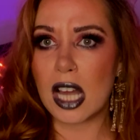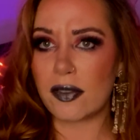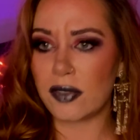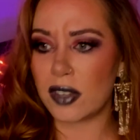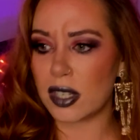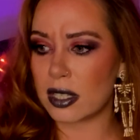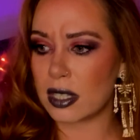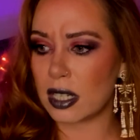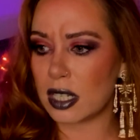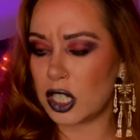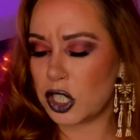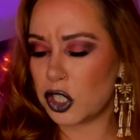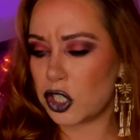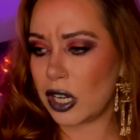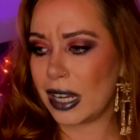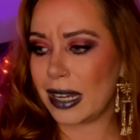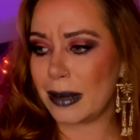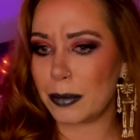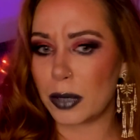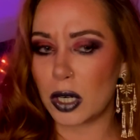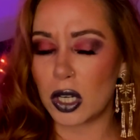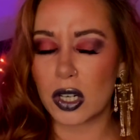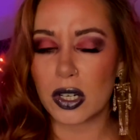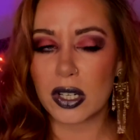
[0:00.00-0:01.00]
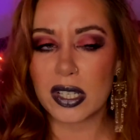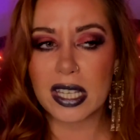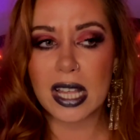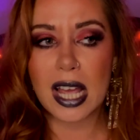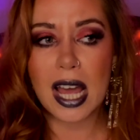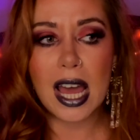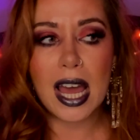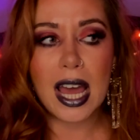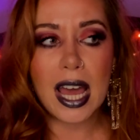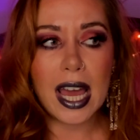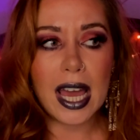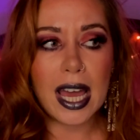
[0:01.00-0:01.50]
city chambers.
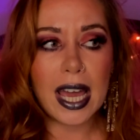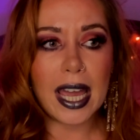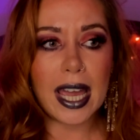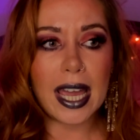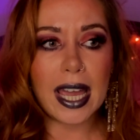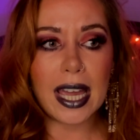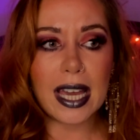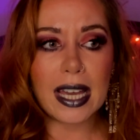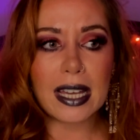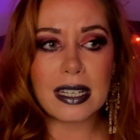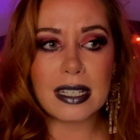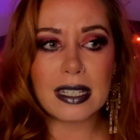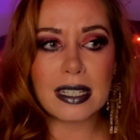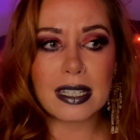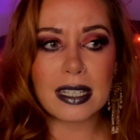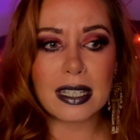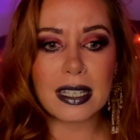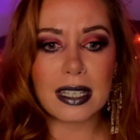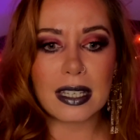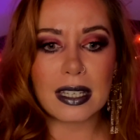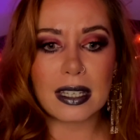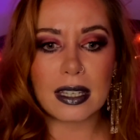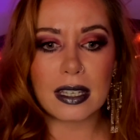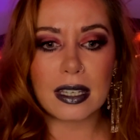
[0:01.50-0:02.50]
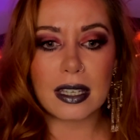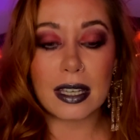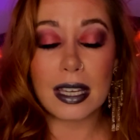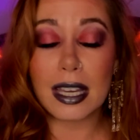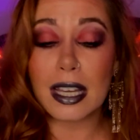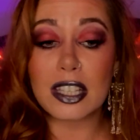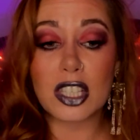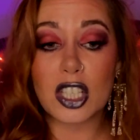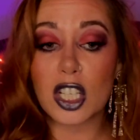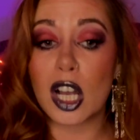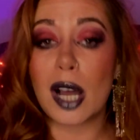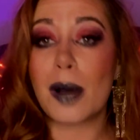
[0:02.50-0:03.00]
And
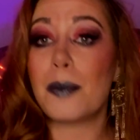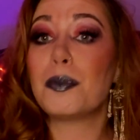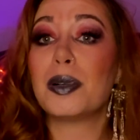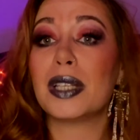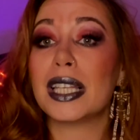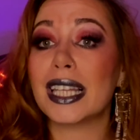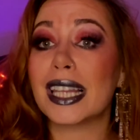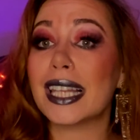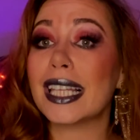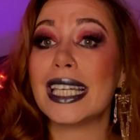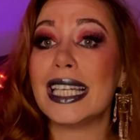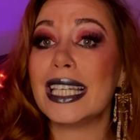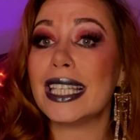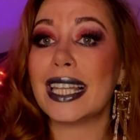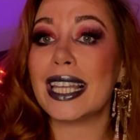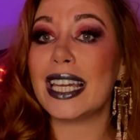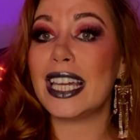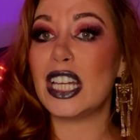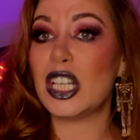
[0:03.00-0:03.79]
it's completely in